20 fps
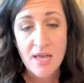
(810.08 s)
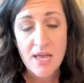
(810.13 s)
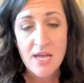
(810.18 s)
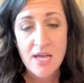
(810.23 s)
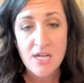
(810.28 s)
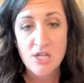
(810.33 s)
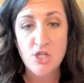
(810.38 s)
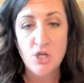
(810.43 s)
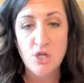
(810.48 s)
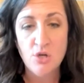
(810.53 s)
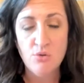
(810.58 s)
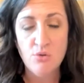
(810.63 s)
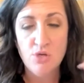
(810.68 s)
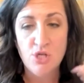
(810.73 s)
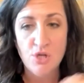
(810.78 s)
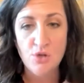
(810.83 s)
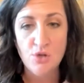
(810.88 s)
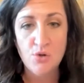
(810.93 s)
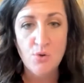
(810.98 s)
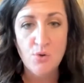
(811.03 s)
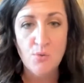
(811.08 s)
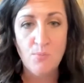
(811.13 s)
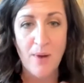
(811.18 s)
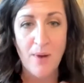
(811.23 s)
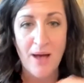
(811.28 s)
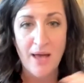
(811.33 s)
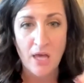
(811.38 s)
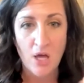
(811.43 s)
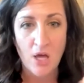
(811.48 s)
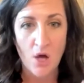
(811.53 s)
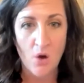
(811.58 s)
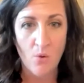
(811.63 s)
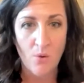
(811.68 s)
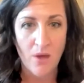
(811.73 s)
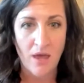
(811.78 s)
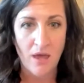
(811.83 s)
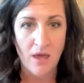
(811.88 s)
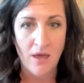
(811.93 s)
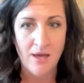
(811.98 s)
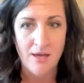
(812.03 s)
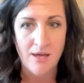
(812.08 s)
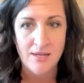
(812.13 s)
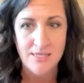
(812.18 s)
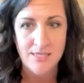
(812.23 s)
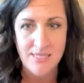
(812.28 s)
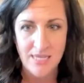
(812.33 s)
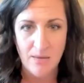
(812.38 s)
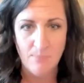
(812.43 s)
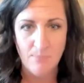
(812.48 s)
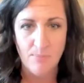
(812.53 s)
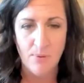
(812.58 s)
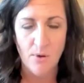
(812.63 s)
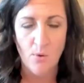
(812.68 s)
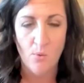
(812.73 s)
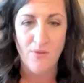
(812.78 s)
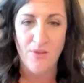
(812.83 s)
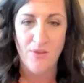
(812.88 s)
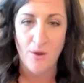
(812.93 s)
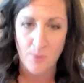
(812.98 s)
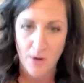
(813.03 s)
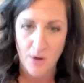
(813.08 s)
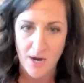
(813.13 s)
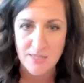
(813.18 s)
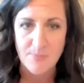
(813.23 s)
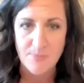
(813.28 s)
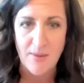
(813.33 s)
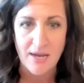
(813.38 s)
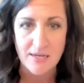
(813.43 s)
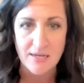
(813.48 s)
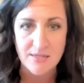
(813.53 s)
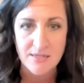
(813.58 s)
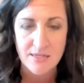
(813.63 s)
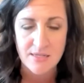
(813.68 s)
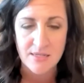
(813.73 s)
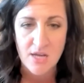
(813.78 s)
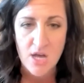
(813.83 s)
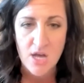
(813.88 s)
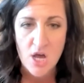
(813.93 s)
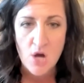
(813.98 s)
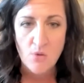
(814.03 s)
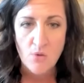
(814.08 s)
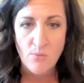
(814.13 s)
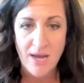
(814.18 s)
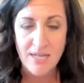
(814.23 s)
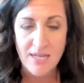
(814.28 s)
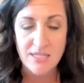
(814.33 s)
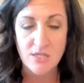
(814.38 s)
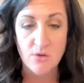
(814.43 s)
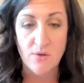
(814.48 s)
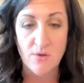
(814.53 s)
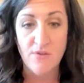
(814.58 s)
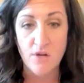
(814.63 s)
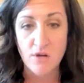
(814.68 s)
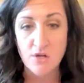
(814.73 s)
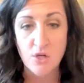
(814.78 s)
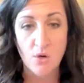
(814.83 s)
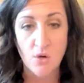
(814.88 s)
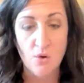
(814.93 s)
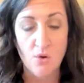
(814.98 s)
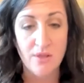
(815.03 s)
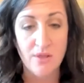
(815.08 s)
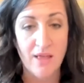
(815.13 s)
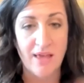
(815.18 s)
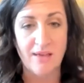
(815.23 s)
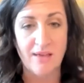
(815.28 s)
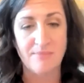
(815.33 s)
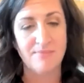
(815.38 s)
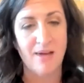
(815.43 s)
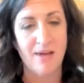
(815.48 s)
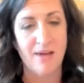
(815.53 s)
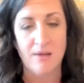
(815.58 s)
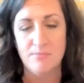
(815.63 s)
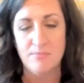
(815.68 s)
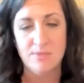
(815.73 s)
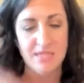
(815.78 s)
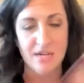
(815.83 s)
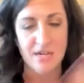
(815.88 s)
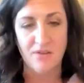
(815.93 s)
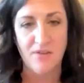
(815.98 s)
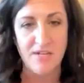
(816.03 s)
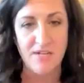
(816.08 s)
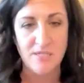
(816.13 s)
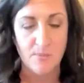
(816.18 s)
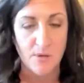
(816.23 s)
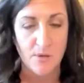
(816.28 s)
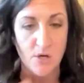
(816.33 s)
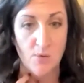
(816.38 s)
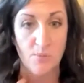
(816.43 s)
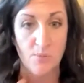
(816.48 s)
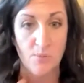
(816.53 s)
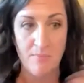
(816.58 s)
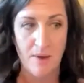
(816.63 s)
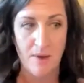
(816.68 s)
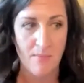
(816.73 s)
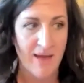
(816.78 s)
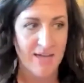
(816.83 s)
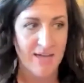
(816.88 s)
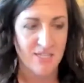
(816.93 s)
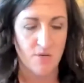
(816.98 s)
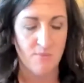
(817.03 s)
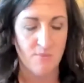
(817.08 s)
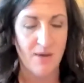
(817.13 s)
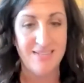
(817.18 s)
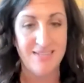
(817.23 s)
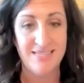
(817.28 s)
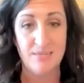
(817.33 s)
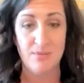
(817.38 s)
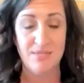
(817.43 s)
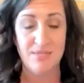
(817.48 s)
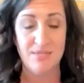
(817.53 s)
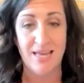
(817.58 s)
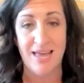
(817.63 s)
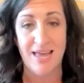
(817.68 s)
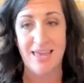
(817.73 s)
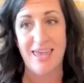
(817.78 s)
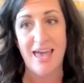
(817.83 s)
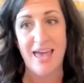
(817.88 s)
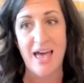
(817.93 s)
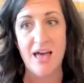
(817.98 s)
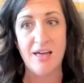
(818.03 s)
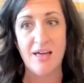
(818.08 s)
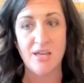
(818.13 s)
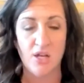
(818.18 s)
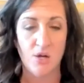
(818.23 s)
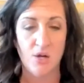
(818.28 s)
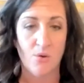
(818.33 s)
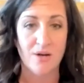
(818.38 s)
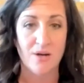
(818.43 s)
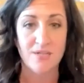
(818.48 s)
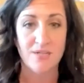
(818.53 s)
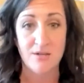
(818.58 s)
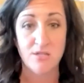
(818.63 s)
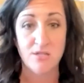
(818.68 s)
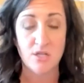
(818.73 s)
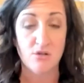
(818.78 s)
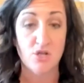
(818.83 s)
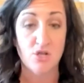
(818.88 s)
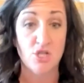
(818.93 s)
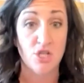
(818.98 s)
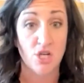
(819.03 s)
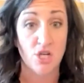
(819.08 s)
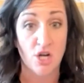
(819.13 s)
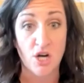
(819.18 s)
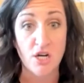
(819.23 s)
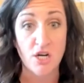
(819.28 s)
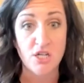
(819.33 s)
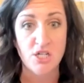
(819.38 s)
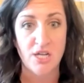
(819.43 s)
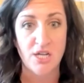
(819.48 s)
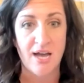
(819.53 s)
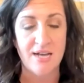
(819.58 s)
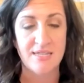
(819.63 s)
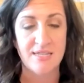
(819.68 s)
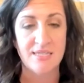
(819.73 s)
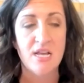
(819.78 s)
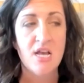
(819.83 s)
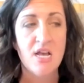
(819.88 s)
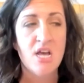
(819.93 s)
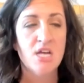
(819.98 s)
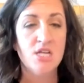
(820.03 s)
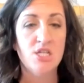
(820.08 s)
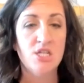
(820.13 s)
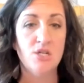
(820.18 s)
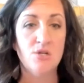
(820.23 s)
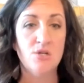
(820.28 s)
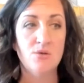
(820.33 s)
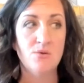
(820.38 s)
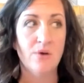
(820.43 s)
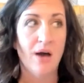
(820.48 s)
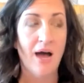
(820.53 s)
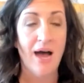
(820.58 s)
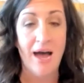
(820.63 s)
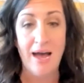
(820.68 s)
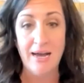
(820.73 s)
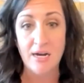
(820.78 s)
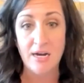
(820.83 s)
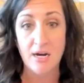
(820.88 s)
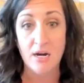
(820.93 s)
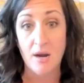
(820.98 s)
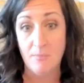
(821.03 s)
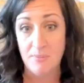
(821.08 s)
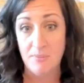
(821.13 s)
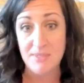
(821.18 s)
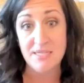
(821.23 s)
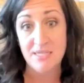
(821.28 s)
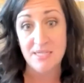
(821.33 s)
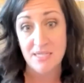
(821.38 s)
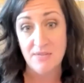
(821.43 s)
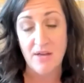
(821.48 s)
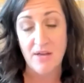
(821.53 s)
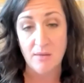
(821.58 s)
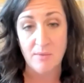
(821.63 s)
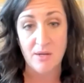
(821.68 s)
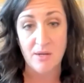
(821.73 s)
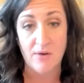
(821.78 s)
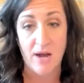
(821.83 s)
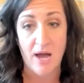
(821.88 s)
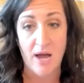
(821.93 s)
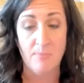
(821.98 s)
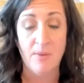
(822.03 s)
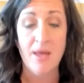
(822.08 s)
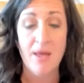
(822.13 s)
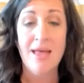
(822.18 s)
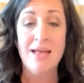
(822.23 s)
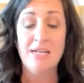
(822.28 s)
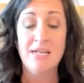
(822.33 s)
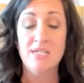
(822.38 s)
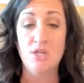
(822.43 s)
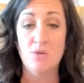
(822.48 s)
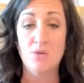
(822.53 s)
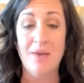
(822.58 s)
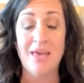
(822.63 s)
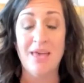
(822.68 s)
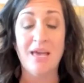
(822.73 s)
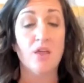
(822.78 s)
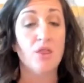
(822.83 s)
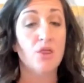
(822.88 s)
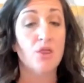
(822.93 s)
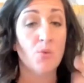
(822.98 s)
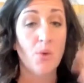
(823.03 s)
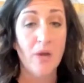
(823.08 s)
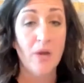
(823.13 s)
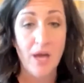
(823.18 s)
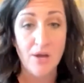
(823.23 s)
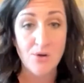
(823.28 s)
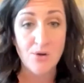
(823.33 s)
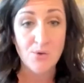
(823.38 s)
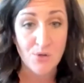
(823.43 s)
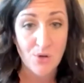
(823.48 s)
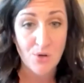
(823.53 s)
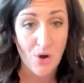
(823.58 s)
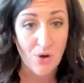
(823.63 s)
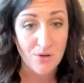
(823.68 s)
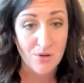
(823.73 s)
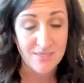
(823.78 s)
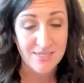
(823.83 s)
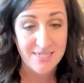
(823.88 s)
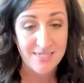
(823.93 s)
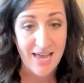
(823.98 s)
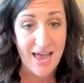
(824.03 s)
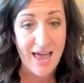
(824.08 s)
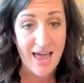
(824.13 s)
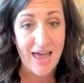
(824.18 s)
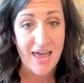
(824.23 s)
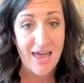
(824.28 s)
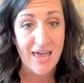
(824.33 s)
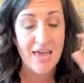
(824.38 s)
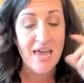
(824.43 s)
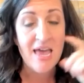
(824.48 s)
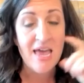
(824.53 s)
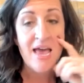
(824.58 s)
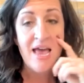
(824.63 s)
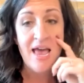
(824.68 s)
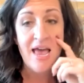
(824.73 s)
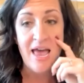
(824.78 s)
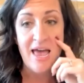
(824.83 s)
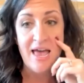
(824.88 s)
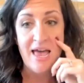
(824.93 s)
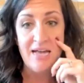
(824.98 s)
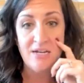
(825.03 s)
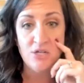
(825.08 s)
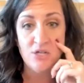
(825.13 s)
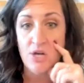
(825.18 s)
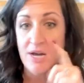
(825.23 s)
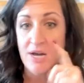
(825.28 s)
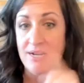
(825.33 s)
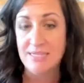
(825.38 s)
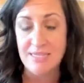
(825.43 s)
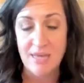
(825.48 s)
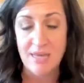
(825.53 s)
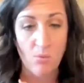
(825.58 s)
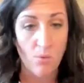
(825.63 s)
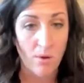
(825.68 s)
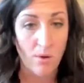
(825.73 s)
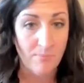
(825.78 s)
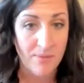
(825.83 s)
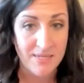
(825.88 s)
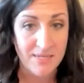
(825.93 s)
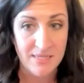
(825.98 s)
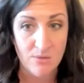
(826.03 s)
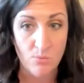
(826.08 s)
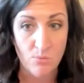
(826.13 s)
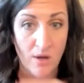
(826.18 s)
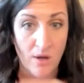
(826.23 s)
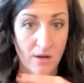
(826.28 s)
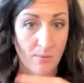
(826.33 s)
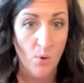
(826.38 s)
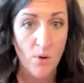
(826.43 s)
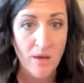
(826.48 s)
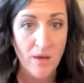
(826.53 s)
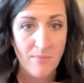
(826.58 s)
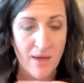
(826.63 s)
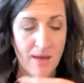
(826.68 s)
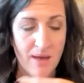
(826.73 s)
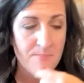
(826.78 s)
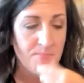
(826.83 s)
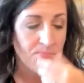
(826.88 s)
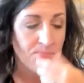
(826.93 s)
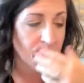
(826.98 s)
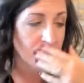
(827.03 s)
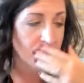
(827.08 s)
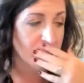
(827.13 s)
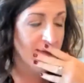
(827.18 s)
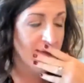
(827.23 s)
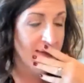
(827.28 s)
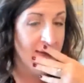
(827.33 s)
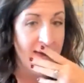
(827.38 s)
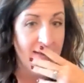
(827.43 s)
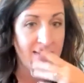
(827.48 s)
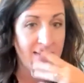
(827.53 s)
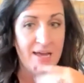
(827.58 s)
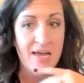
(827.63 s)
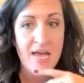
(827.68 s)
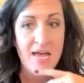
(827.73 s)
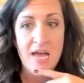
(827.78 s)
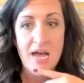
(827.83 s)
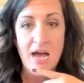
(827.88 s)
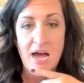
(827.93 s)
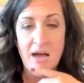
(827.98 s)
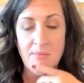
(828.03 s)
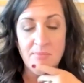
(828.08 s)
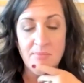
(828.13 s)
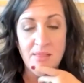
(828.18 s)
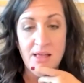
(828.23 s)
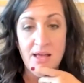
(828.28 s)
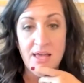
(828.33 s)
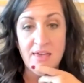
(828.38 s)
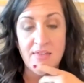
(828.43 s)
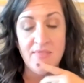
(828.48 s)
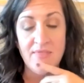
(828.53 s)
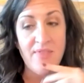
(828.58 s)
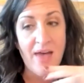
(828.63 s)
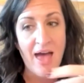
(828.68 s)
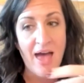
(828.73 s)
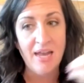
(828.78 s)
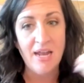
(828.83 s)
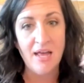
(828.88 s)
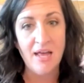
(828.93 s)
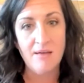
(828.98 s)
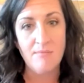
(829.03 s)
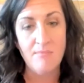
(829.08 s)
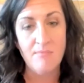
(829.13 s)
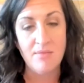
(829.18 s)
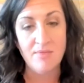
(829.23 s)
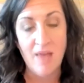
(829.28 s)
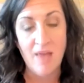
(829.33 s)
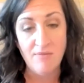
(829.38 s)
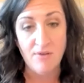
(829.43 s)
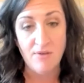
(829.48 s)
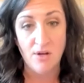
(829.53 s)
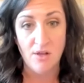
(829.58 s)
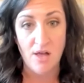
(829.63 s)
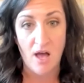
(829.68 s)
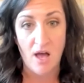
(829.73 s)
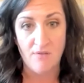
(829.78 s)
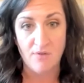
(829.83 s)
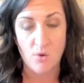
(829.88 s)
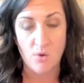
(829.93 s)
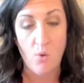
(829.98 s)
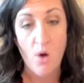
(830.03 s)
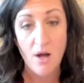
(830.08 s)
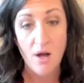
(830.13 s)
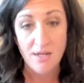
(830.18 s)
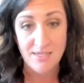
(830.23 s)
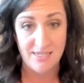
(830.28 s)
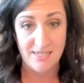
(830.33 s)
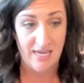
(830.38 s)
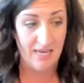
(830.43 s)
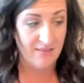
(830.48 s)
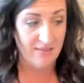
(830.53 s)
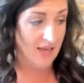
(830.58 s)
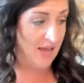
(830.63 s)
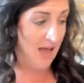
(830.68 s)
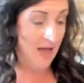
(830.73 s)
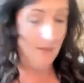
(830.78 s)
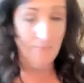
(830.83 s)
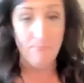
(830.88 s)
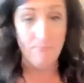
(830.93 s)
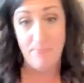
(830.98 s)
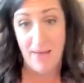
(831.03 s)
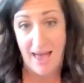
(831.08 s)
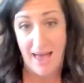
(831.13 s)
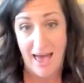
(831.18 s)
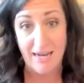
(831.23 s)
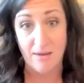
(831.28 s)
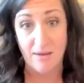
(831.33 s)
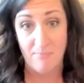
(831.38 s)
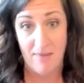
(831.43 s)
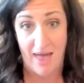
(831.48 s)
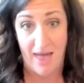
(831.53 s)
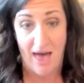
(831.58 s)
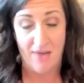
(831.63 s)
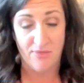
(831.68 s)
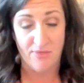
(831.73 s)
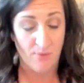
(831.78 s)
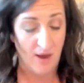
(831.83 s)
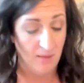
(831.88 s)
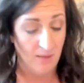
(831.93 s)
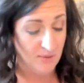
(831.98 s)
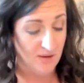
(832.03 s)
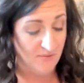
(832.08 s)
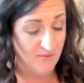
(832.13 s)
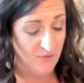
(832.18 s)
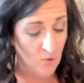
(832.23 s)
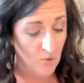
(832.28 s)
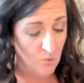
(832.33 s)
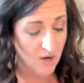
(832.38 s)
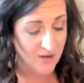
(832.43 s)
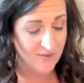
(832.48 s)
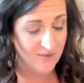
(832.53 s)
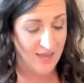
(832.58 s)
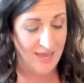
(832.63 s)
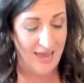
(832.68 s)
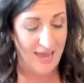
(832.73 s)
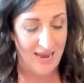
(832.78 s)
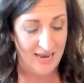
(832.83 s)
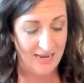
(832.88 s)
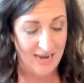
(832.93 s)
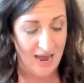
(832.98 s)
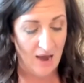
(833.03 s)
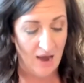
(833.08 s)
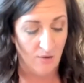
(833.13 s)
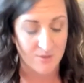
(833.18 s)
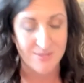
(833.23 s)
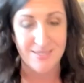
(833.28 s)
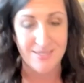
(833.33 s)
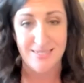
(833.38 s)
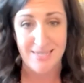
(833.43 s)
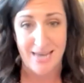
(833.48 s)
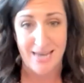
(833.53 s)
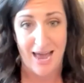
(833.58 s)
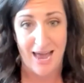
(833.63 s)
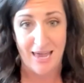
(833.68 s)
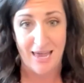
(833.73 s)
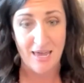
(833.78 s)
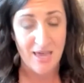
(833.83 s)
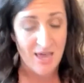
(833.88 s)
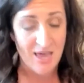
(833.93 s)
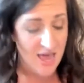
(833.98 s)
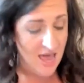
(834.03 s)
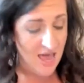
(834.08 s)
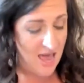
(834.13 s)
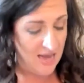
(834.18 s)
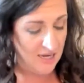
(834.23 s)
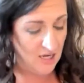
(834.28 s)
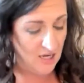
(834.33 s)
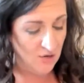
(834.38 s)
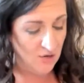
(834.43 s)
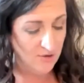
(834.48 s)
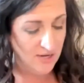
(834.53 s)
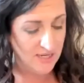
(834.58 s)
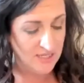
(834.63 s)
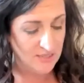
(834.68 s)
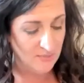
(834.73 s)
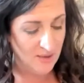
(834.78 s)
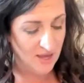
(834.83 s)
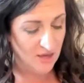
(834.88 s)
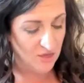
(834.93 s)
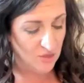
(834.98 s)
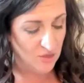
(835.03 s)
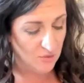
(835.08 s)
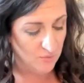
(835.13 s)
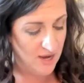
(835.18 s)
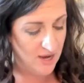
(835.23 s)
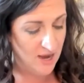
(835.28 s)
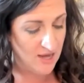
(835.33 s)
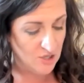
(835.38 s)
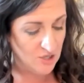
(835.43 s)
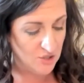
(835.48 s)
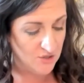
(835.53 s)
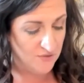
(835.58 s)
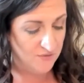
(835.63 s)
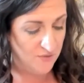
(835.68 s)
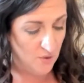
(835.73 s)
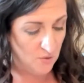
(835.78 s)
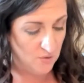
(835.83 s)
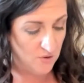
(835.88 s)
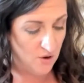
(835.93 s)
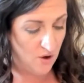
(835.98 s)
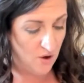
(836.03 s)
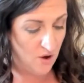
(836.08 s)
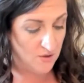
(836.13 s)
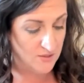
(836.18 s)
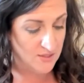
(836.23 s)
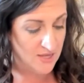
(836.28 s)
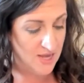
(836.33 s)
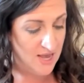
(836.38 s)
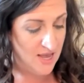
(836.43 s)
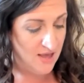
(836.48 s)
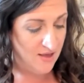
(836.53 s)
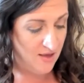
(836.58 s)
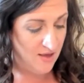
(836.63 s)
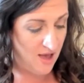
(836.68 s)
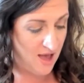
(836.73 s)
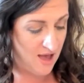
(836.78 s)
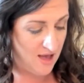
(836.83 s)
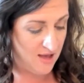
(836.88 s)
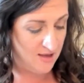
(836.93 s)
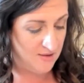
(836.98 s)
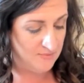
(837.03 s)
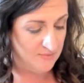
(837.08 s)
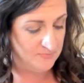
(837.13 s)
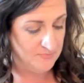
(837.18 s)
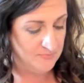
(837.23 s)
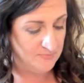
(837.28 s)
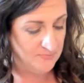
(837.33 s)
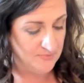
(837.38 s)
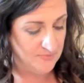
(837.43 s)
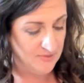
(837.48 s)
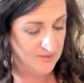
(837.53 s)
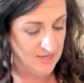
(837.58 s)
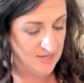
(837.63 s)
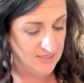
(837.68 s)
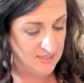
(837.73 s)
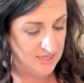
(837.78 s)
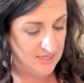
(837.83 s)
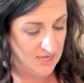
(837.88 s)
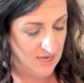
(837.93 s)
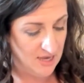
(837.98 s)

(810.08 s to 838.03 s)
to do by going deep with our prospects. Right. So if you're told, like I was in a Facebook group in my mastermind, someone's like, yeah, our sales coach is encouraging us to hire a business development rep to make 300 calls a day and try to set one appointment. And I'm like, that level of quantity, like I'm bad at math, right? But if you work like 8 hours a day and you need to make 300 phone calls, let's see.